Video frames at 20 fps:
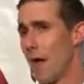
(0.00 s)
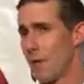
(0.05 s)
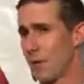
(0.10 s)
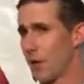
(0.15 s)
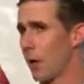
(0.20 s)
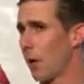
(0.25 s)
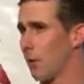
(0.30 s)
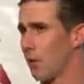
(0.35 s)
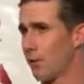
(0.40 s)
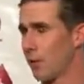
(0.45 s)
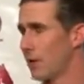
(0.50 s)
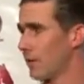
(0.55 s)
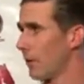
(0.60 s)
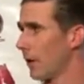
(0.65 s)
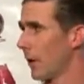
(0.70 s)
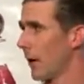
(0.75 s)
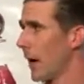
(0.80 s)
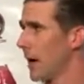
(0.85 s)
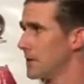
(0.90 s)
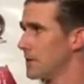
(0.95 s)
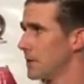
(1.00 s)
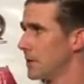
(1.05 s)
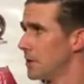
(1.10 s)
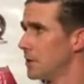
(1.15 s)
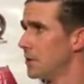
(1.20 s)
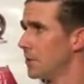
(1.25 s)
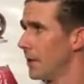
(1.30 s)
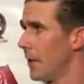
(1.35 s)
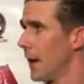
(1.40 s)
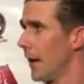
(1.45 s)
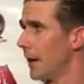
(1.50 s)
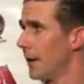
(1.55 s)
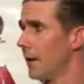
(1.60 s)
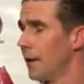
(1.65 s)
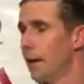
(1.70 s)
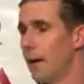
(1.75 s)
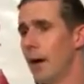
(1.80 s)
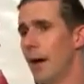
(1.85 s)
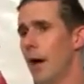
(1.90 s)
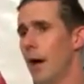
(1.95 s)
I think all three of our guys can do
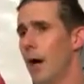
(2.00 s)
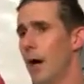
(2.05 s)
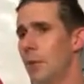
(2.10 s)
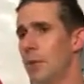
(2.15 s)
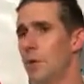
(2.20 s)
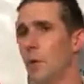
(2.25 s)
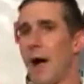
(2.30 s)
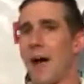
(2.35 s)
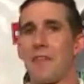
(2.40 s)
that.